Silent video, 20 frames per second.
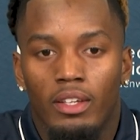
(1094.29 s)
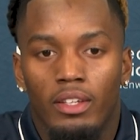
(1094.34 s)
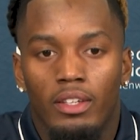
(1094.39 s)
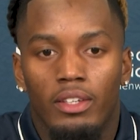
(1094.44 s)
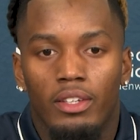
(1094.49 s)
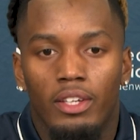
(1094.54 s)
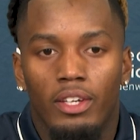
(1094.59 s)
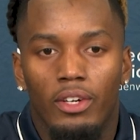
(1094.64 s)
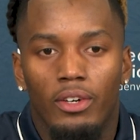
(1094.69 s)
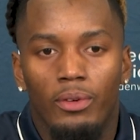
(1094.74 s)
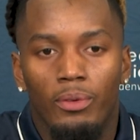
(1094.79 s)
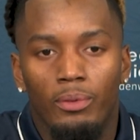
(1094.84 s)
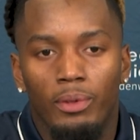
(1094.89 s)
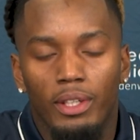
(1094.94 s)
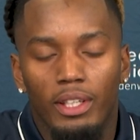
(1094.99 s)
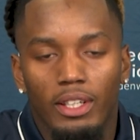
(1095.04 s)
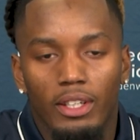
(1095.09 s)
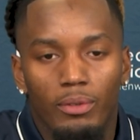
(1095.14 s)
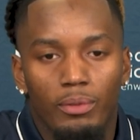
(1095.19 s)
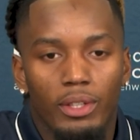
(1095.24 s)
No,
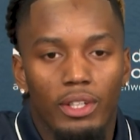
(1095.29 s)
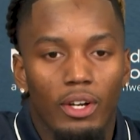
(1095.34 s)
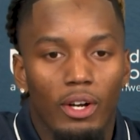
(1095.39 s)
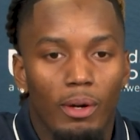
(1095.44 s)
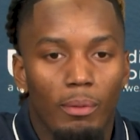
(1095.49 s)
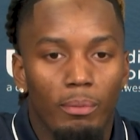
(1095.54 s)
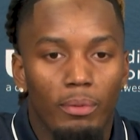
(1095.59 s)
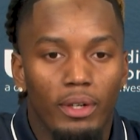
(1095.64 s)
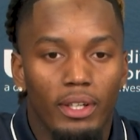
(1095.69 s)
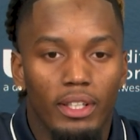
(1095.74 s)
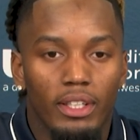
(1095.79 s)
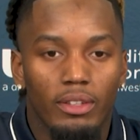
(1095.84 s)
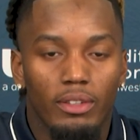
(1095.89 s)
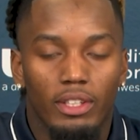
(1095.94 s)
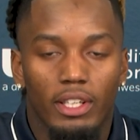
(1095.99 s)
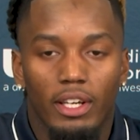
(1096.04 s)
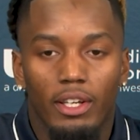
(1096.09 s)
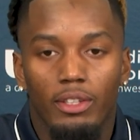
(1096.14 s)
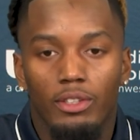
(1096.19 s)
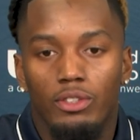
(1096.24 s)
we all bring
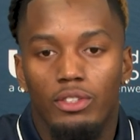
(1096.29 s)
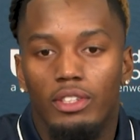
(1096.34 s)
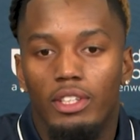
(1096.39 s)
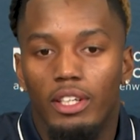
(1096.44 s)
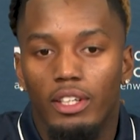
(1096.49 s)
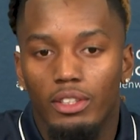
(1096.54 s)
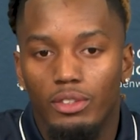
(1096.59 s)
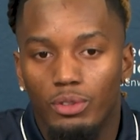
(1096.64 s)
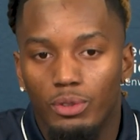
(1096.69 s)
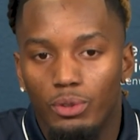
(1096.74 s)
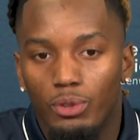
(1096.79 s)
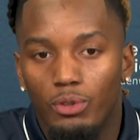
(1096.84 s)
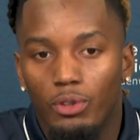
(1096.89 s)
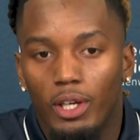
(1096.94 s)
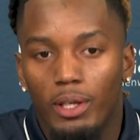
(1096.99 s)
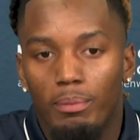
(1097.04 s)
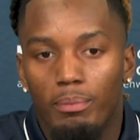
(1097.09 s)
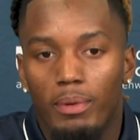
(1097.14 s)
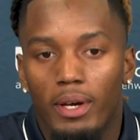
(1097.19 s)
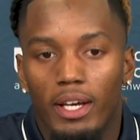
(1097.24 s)
they're two
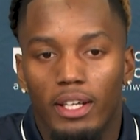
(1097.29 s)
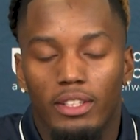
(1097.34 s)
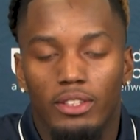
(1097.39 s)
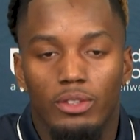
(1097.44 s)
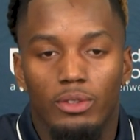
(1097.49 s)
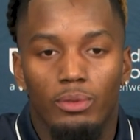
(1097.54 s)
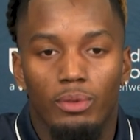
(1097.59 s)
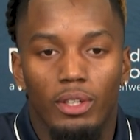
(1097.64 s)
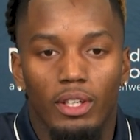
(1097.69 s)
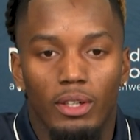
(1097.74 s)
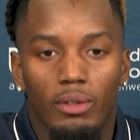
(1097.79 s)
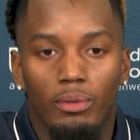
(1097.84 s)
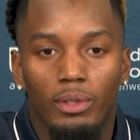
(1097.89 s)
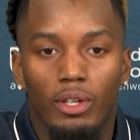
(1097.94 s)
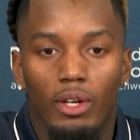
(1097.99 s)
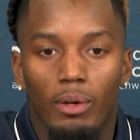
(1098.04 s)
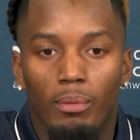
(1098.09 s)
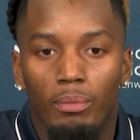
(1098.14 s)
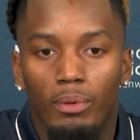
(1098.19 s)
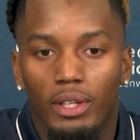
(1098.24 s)
great backs as well, and
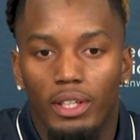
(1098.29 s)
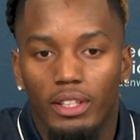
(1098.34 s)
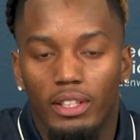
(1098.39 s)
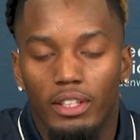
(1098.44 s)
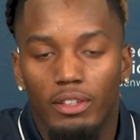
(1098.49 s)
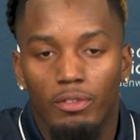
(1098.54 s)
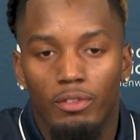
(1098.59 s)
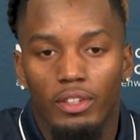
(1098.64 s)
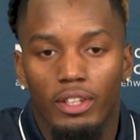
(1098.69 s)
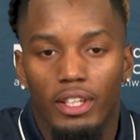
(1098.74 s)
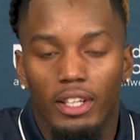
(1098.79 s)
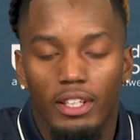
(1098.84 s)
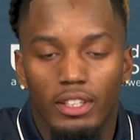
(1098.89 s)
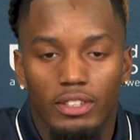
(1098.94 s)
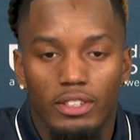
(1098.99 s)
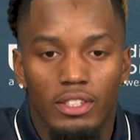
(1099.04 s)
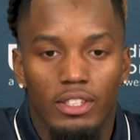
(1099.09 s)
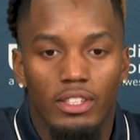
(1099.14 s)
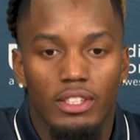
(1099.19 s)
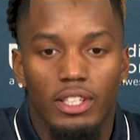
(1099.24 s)
we all bring different
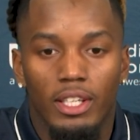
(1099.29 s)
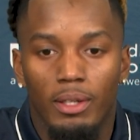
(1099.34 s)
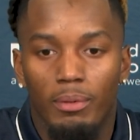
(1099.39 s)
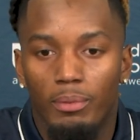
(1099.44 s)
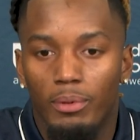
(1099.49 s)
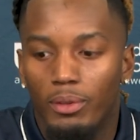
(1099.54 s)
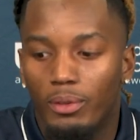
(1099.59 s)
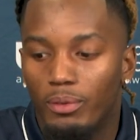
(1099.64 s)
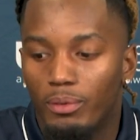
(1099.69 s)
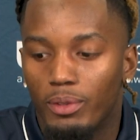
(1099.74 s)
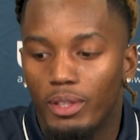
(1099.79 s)
things to the table.